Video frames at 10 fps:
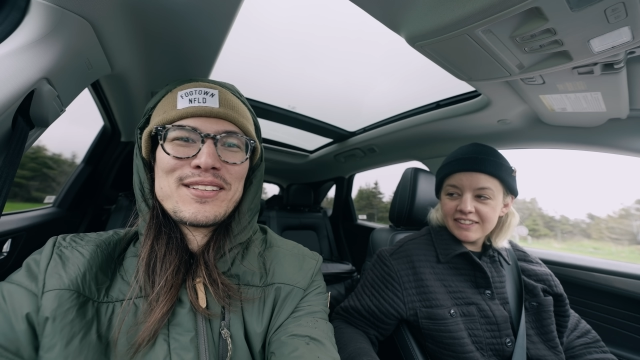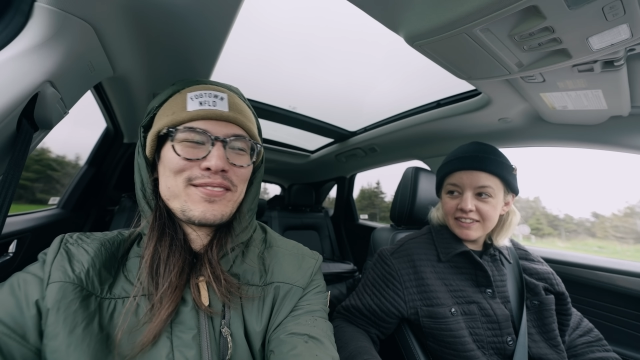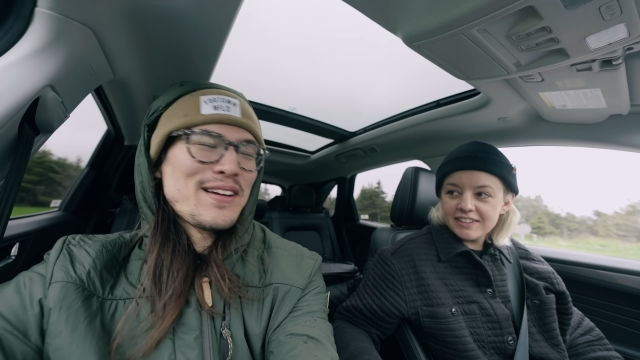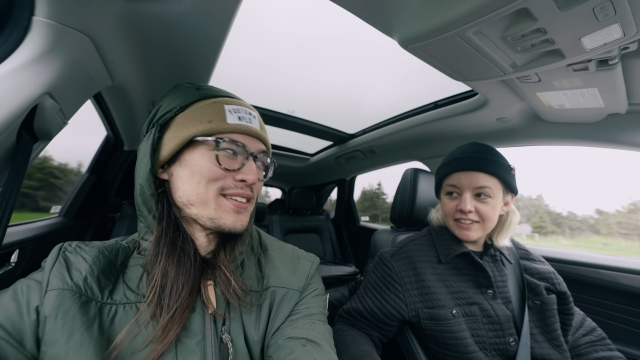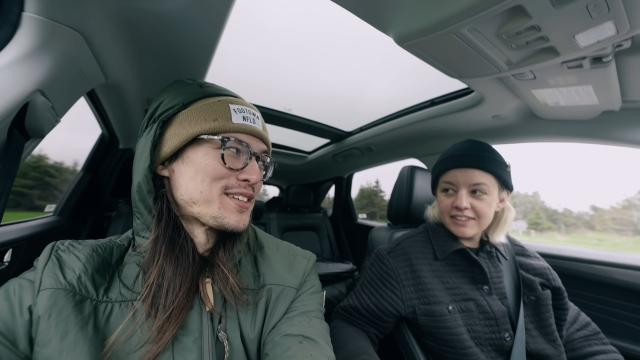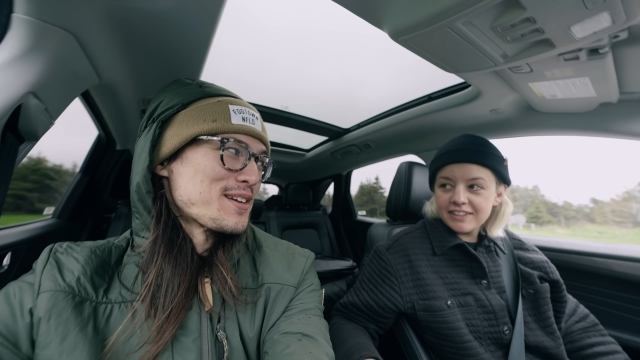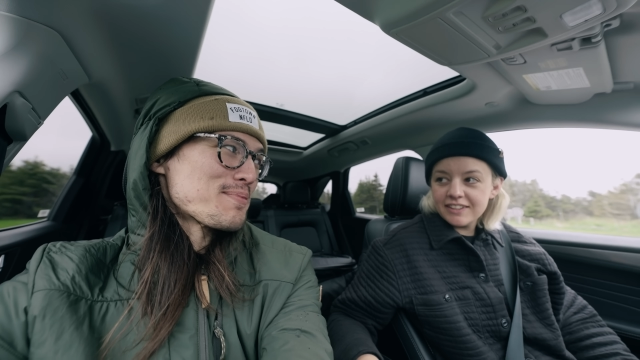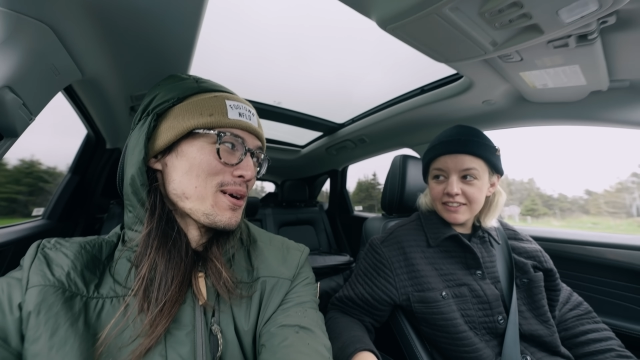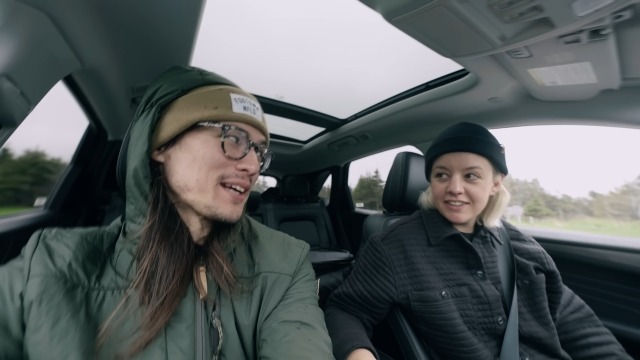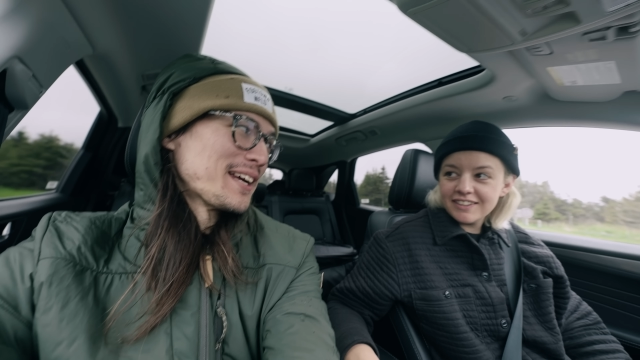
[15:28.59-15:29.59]
Speaker 1: So I found the
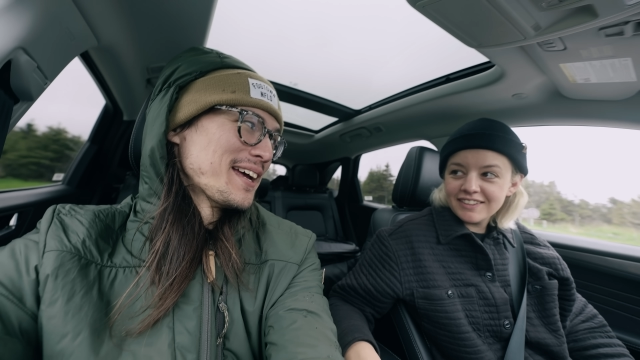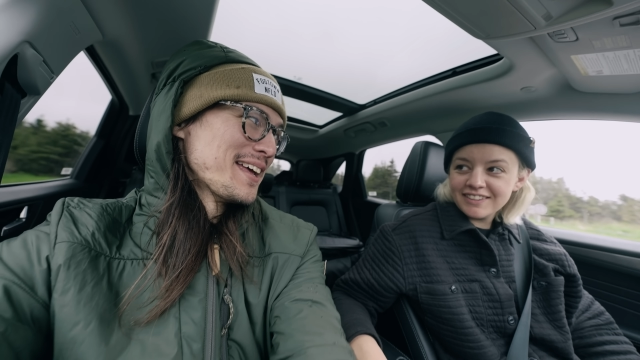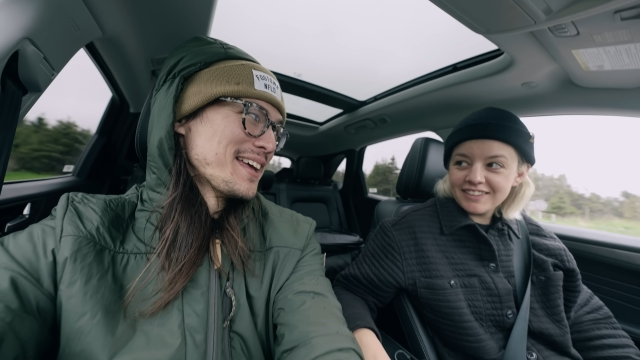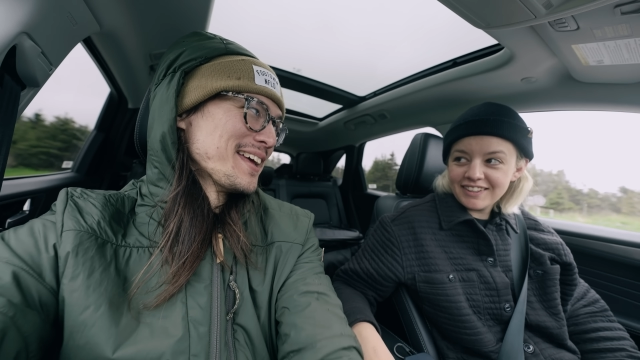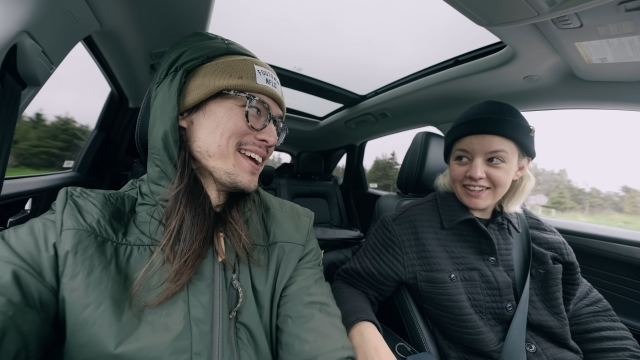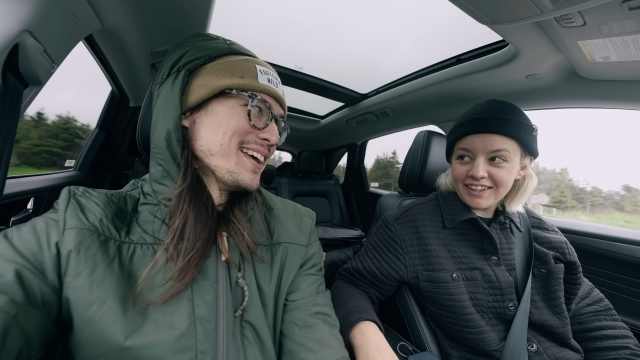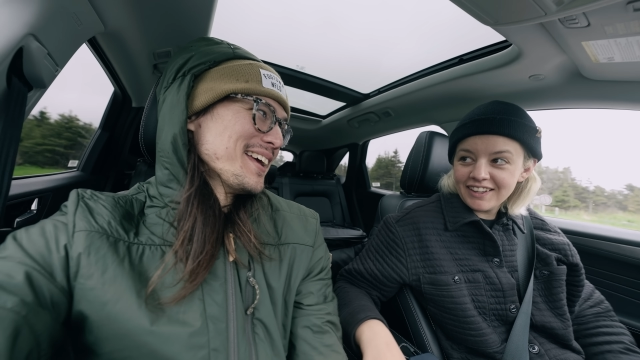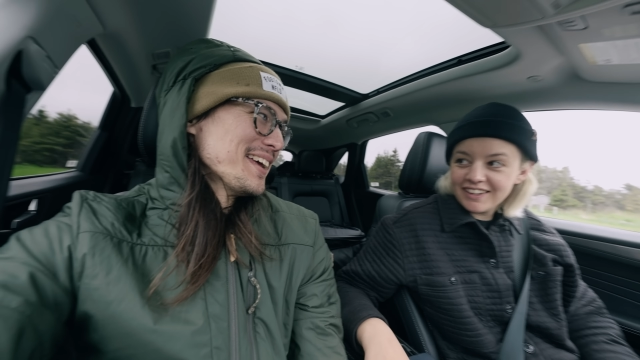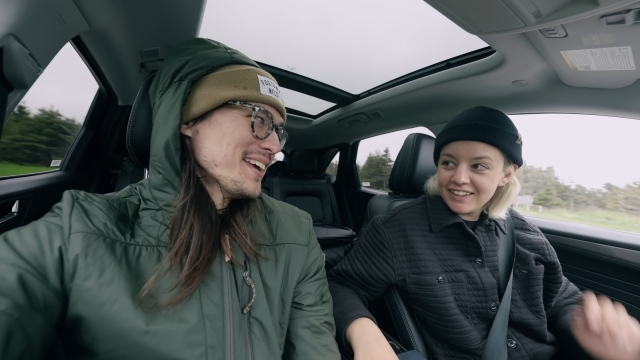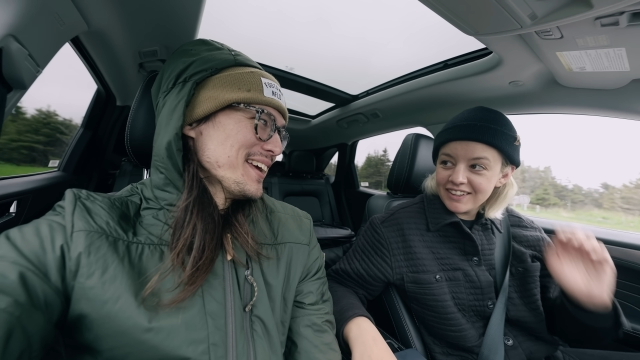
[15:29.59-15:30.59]
shipwreck. Yeah.
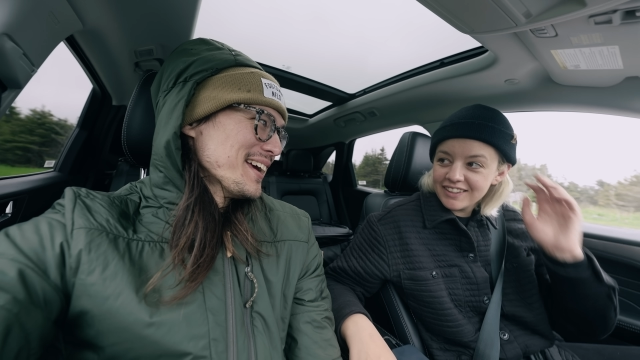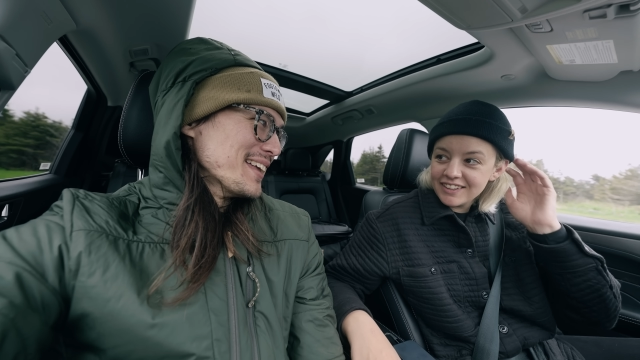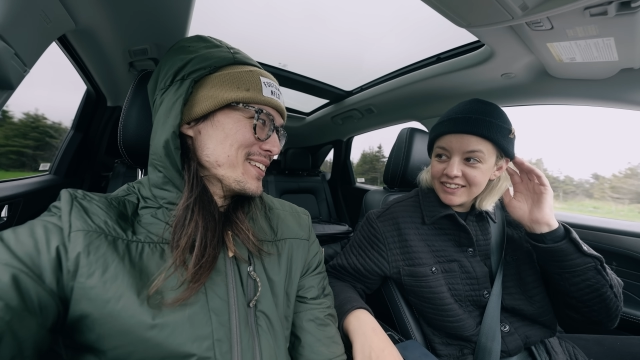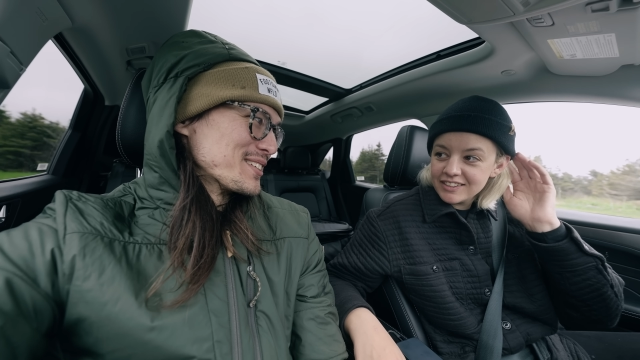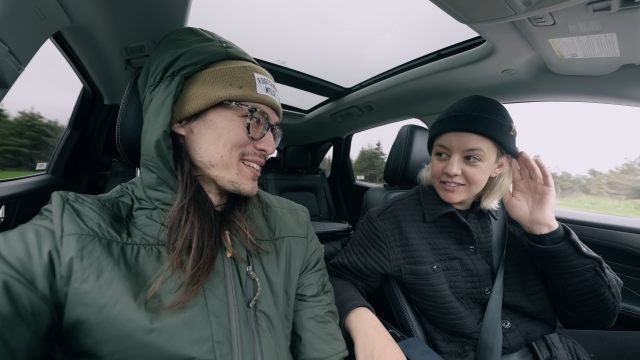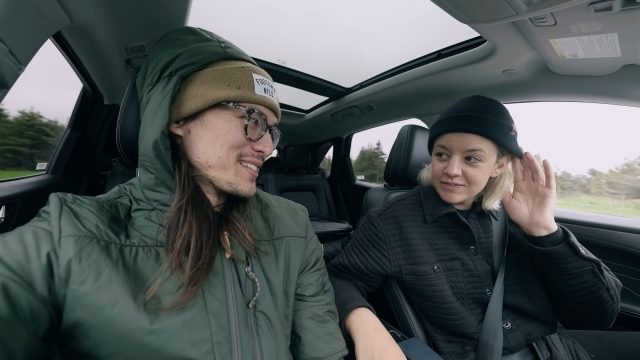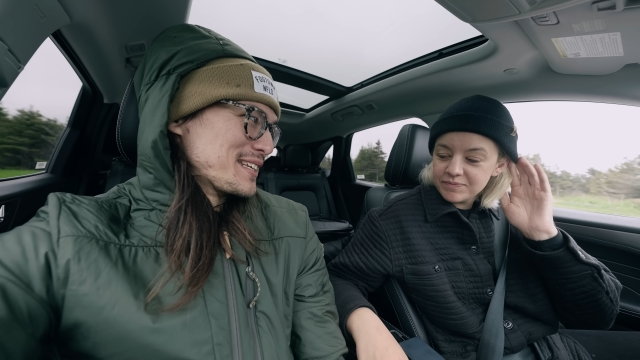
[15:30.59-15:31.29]
And there's this